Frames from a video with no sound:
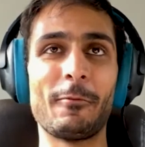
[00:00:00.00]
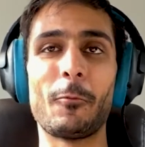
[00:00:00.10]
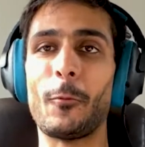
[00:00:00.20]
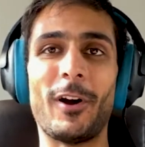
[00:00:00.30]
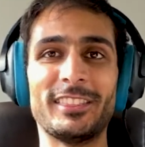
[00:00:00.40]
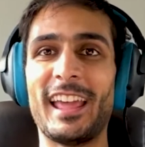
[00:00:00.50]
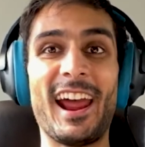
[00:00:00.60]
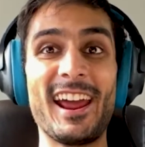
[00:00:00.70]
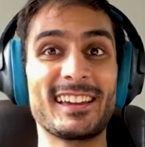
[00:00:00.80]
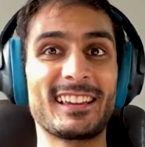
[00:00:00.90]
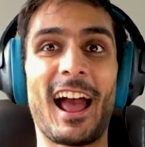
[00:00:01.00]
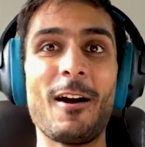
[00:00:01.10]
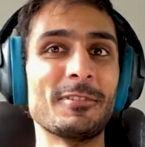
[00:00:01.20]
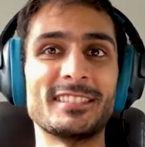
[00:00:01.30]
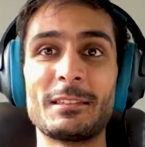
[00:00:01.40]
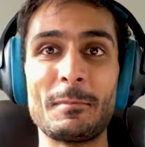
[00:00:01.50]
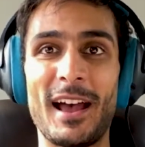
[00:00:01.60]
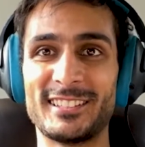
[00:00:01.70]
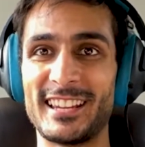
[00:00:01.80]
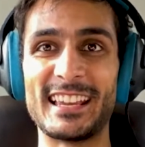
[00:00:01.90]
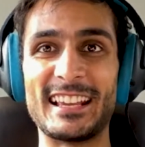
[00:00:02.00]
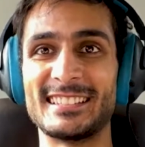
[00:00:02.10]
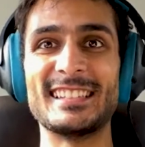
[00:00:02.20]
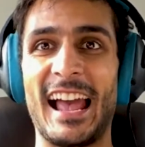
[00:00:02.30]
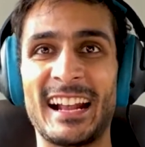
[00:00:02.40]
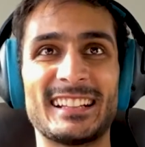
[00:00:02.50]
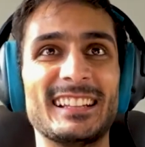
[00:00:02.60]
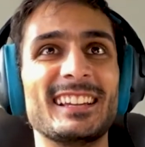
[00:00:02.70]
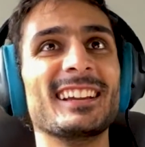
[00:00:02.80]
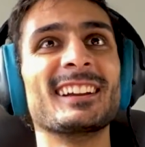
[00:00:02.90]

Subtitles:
what the heck? How is it matching exactly?